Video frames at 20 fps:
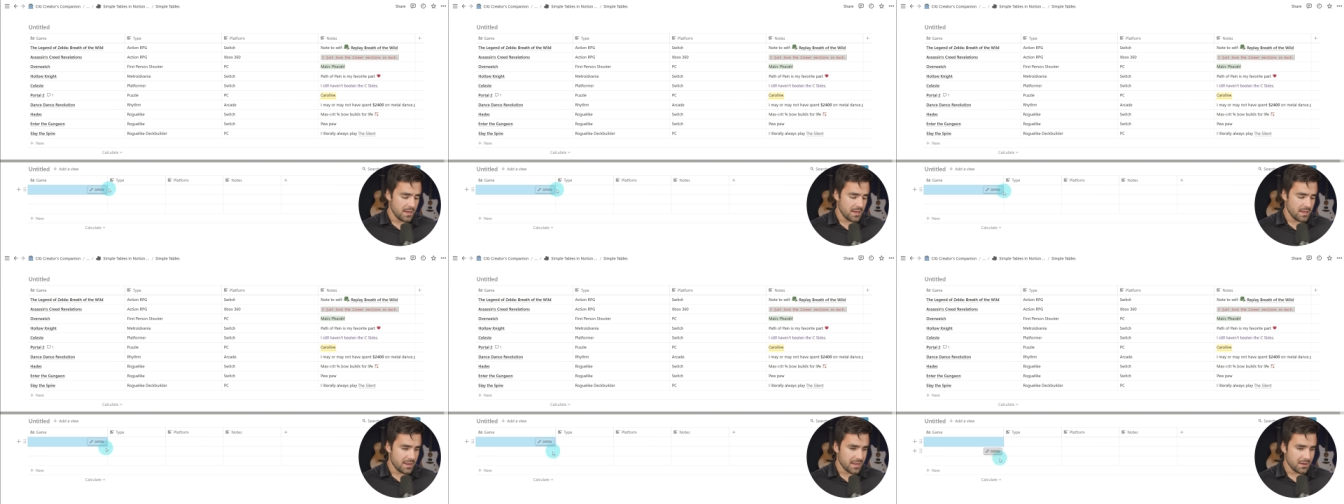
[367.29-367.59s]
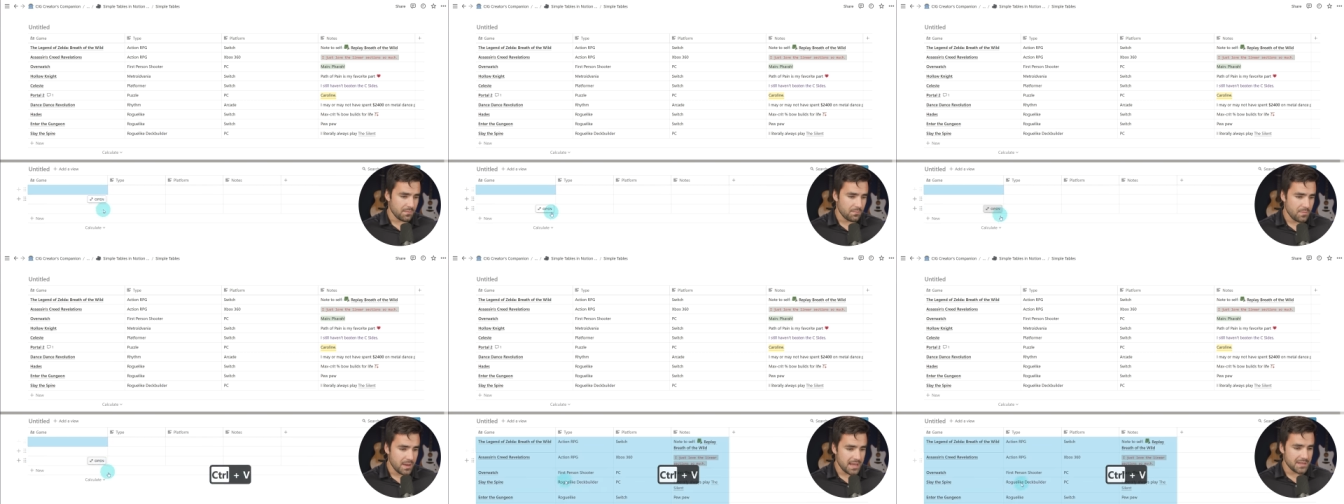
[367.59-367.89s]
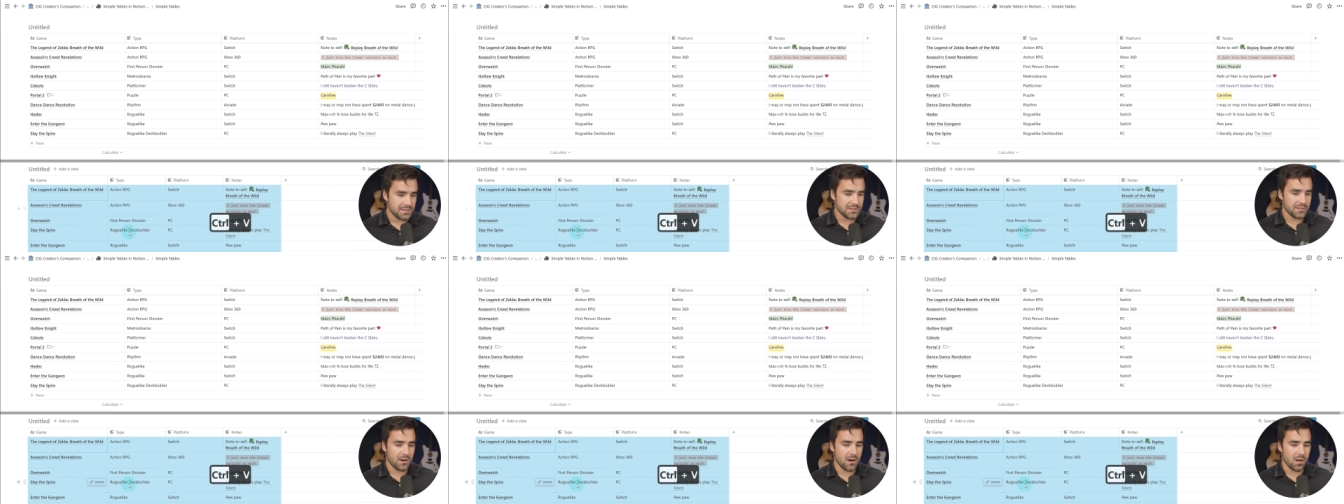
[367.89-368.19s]
and I can
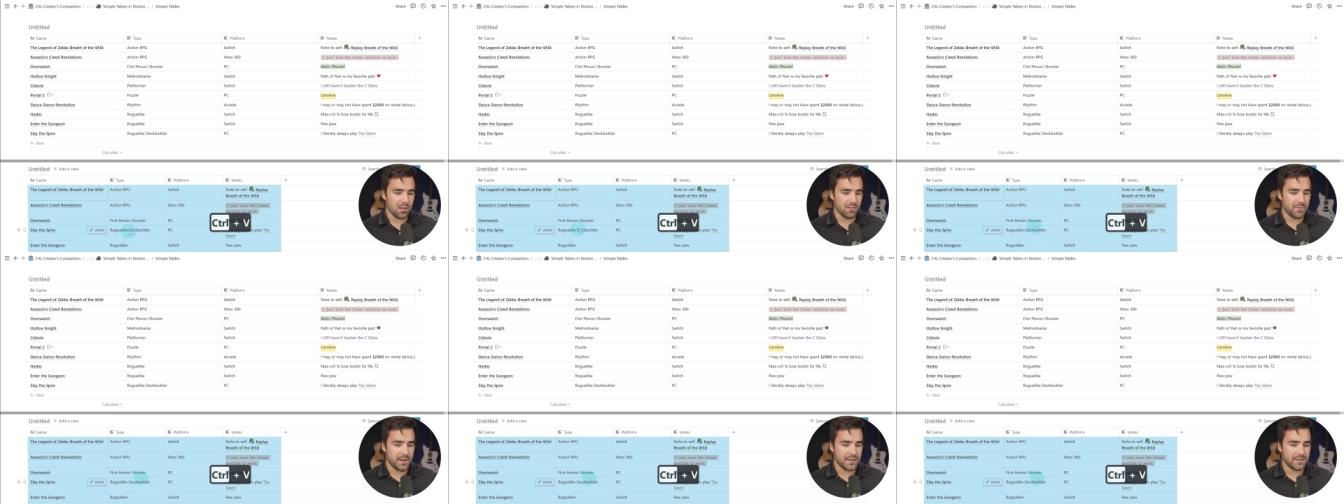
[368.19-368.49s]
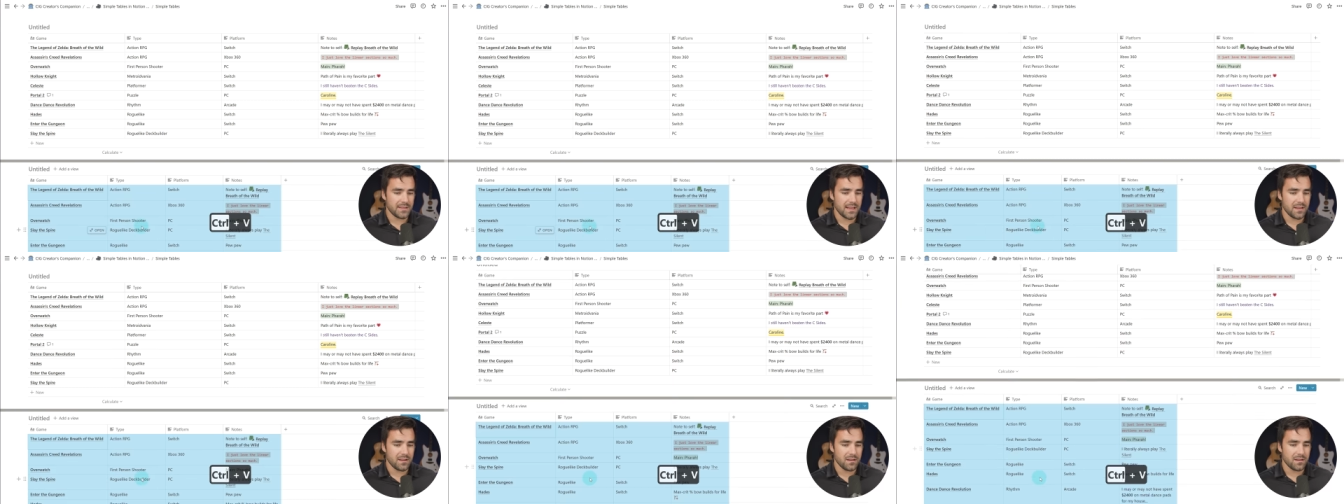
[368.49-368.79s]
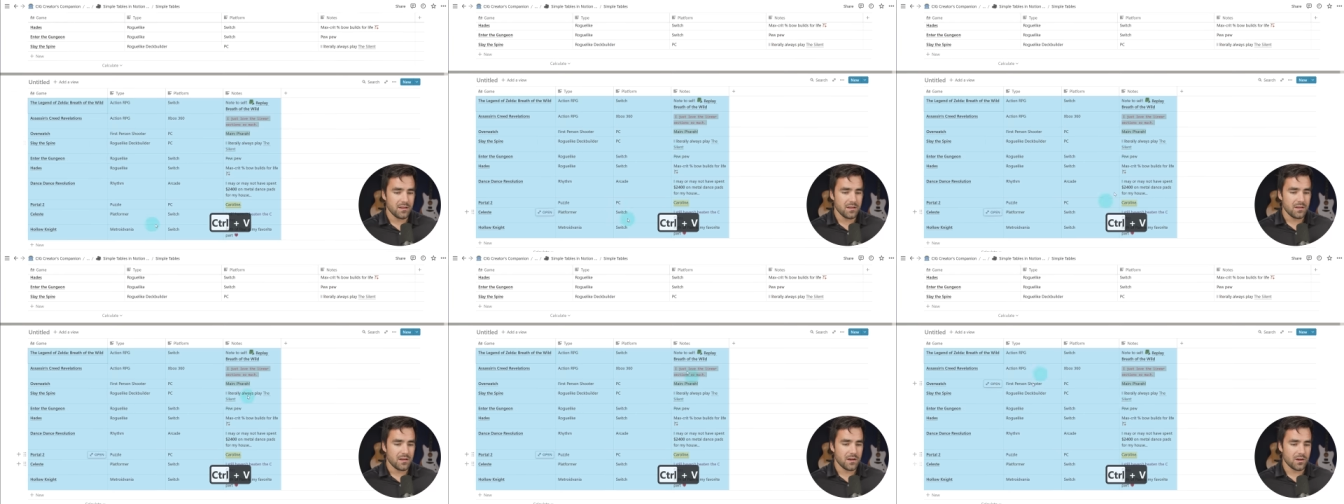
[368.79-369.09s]
paste all of my
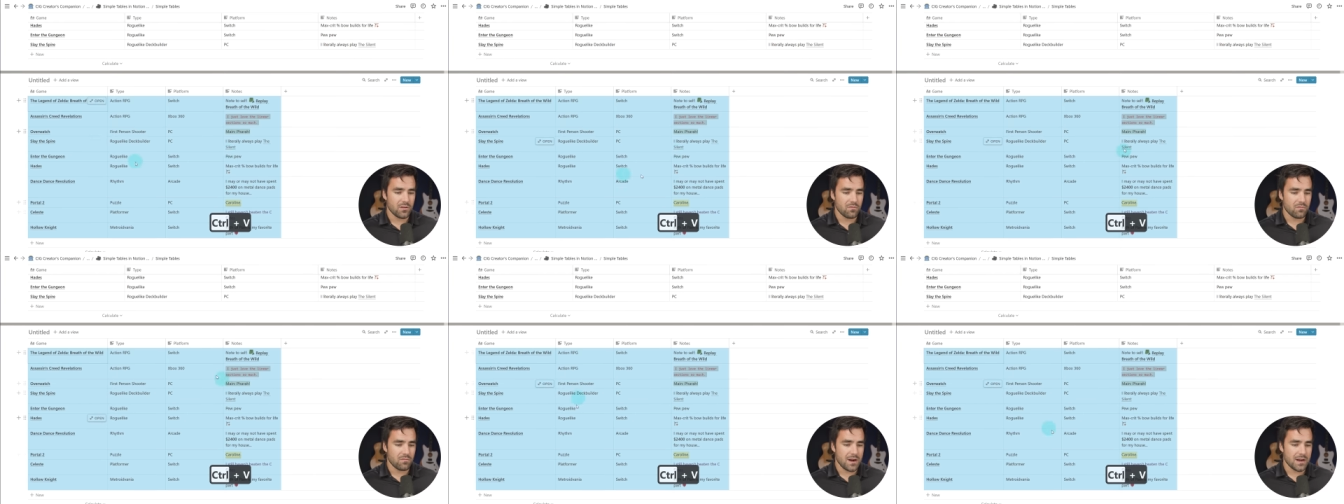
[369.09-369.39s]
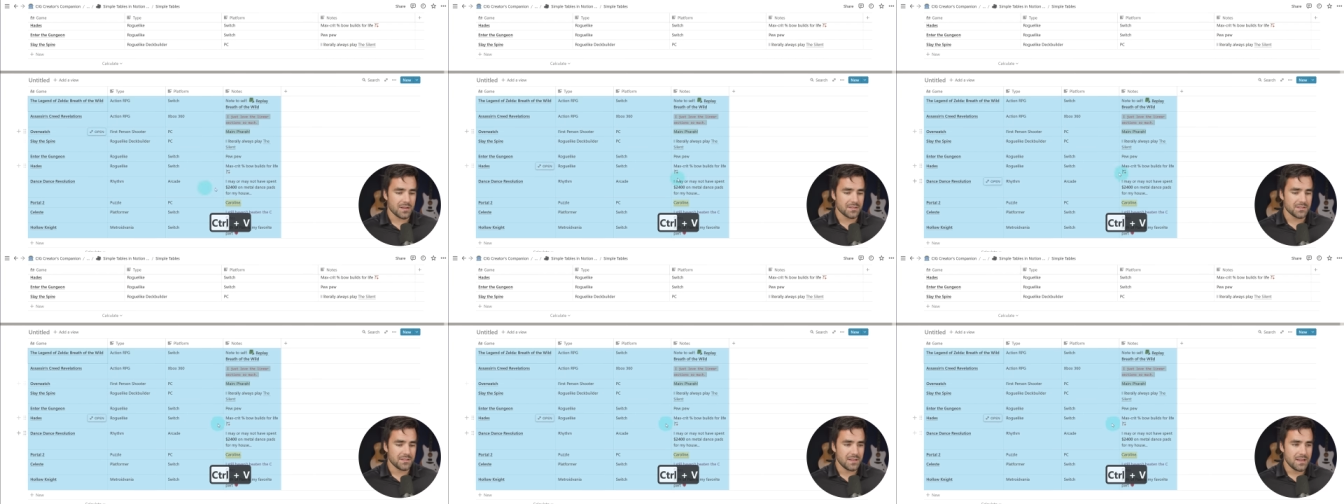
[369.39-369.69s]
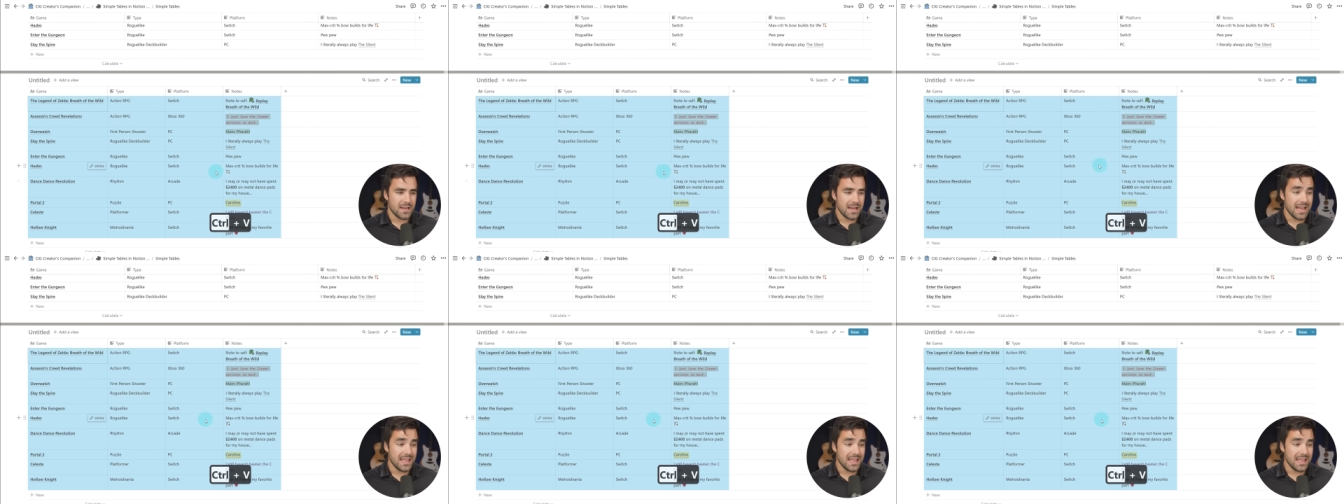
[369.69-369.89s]
data across